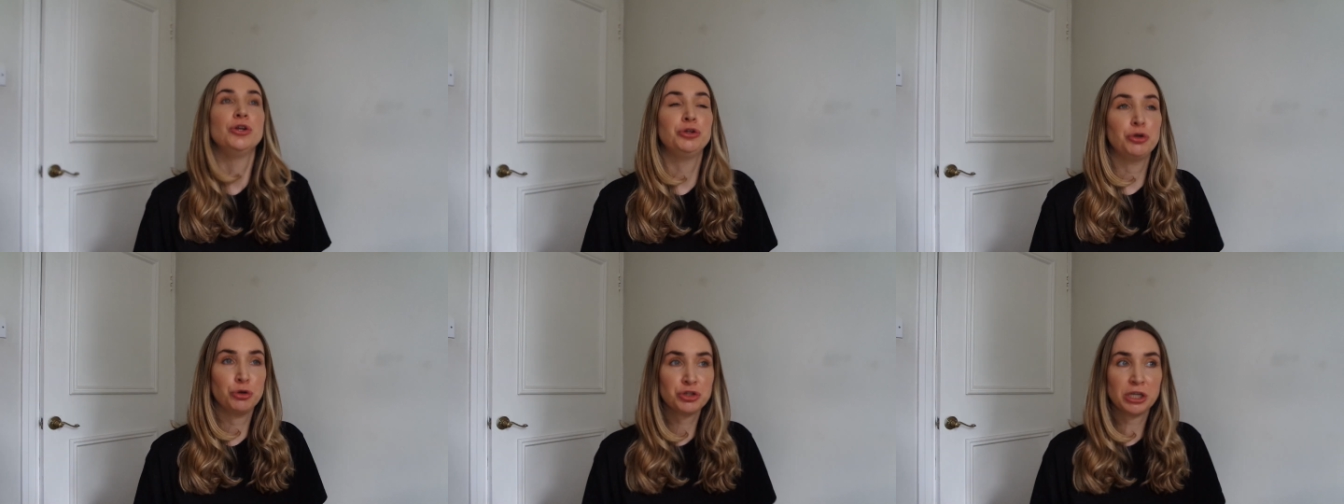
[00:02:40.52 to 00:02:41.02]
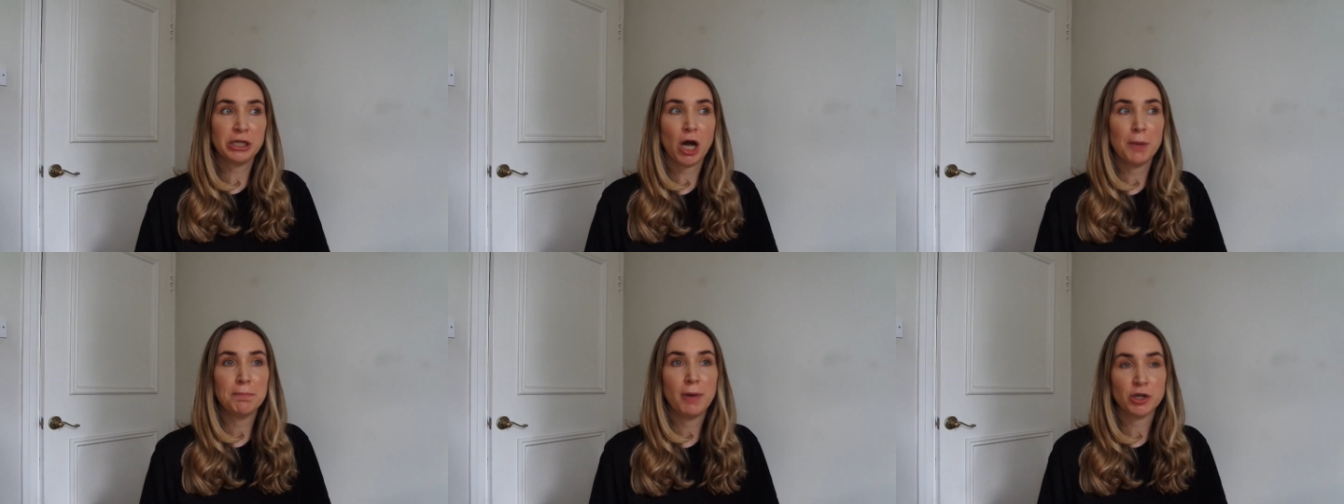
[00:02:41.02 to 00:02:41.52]
usually
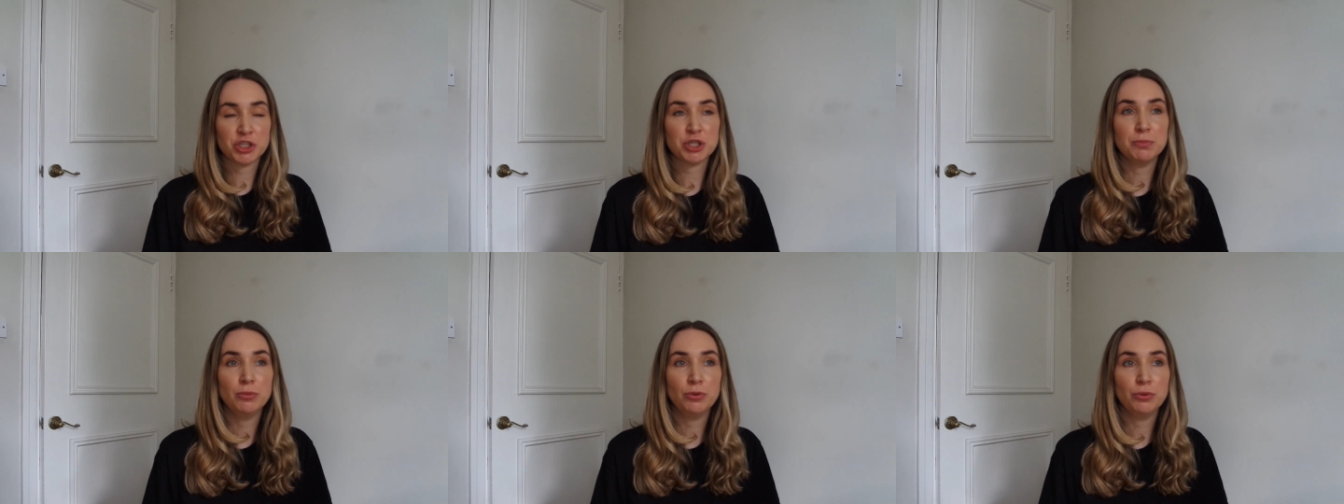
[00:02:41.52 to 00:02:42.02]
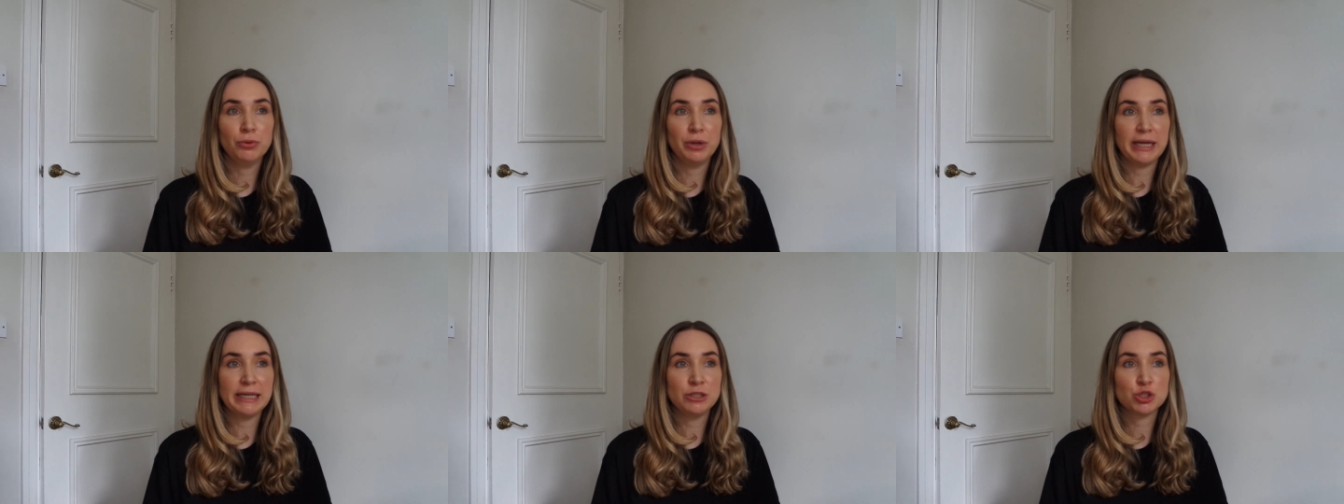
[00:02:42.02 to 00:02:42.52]
I'm much
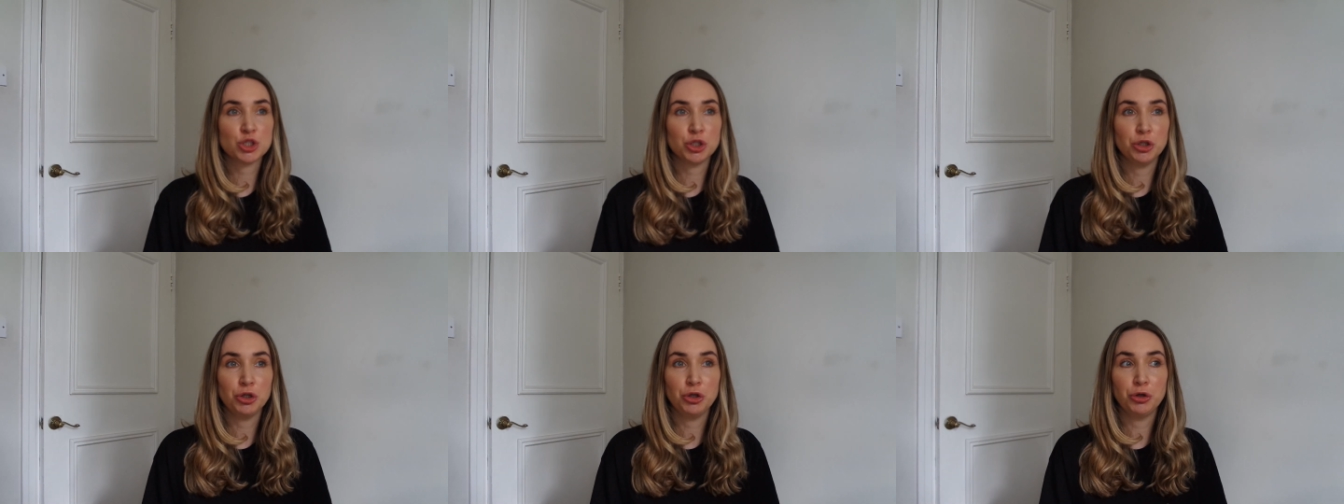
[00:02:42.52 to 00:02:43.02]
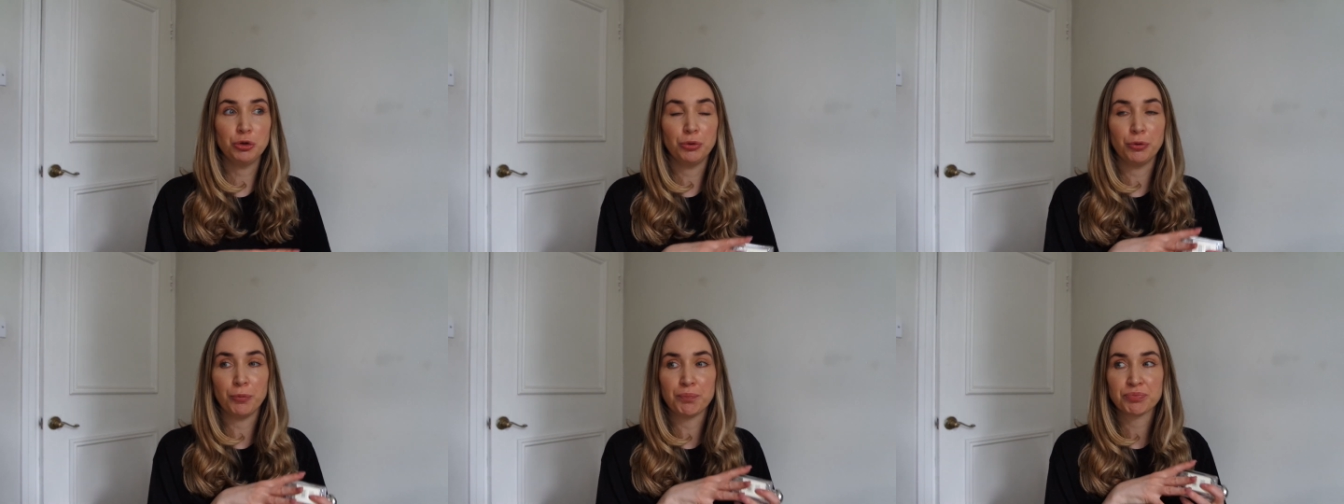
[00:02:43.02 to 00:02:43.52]
more
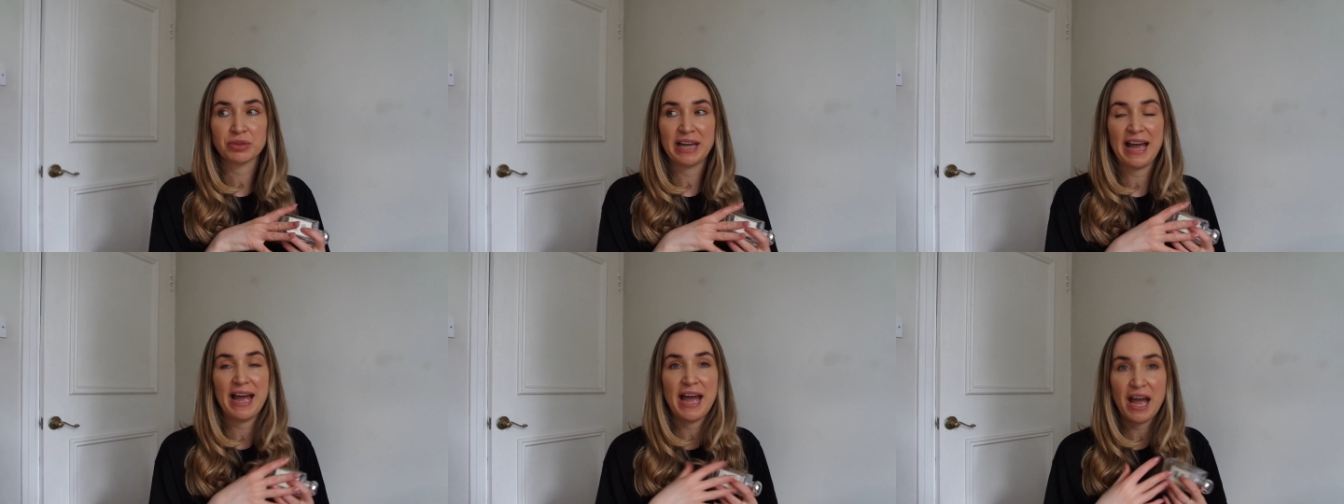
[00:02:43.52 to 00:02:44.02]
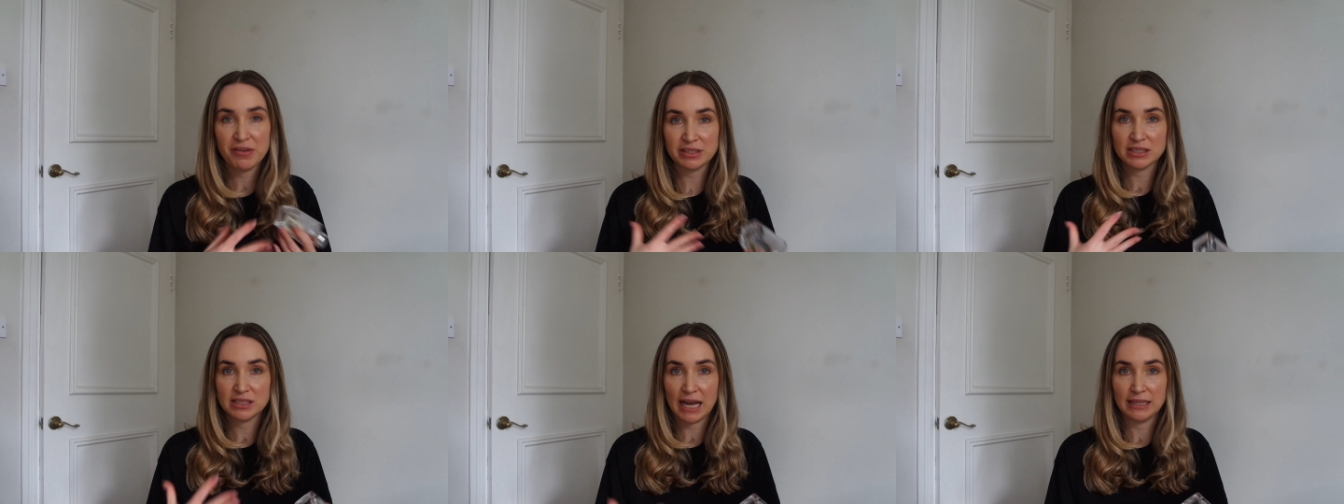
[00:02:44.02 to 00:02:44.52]
into
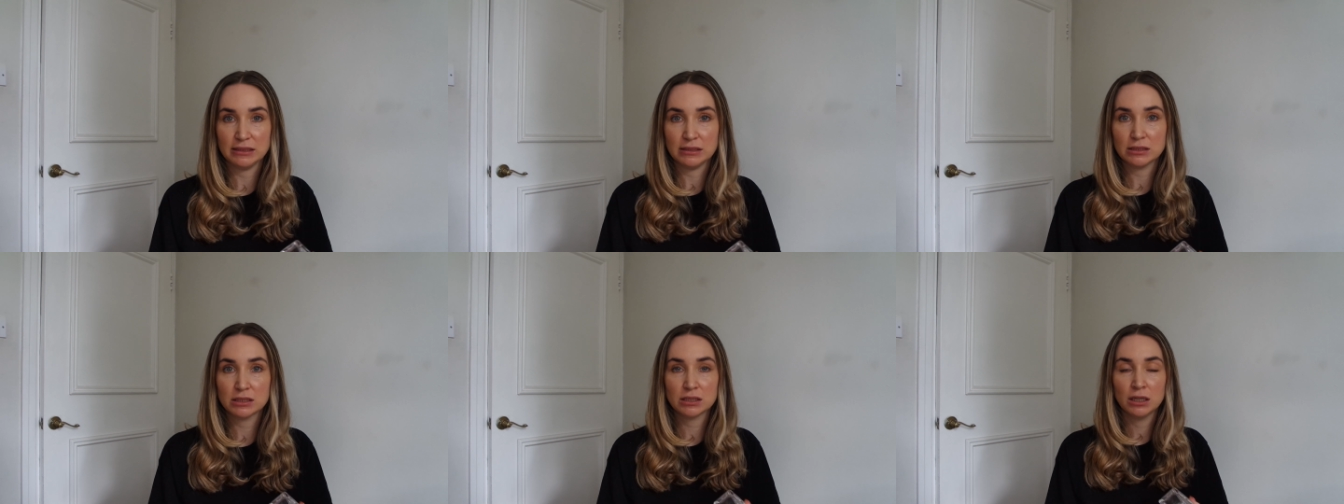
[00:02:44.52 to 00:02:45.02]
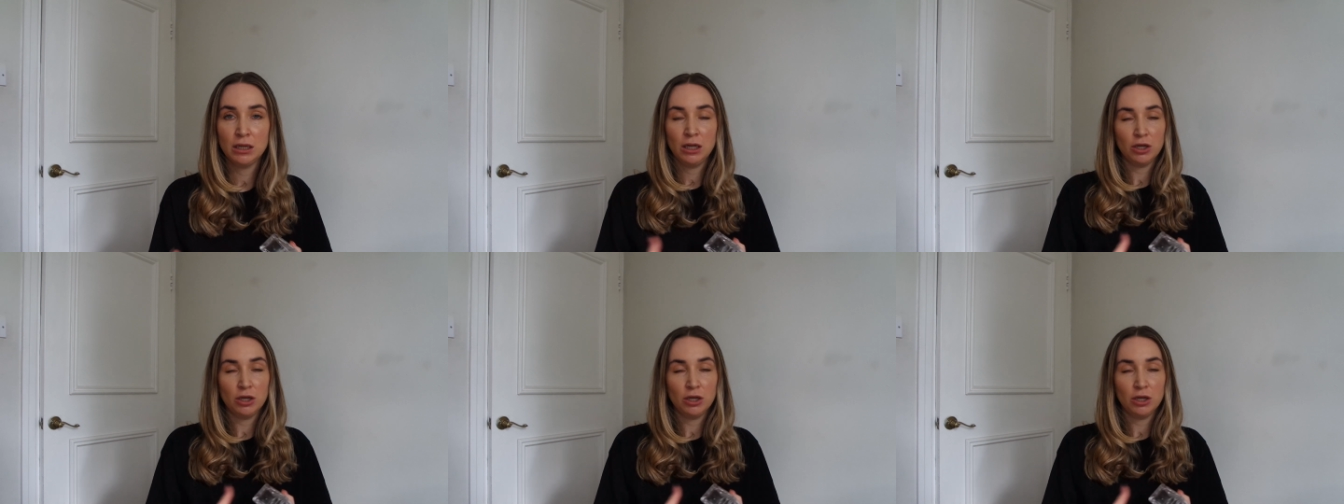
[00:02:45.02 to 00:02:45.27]
heavy scents,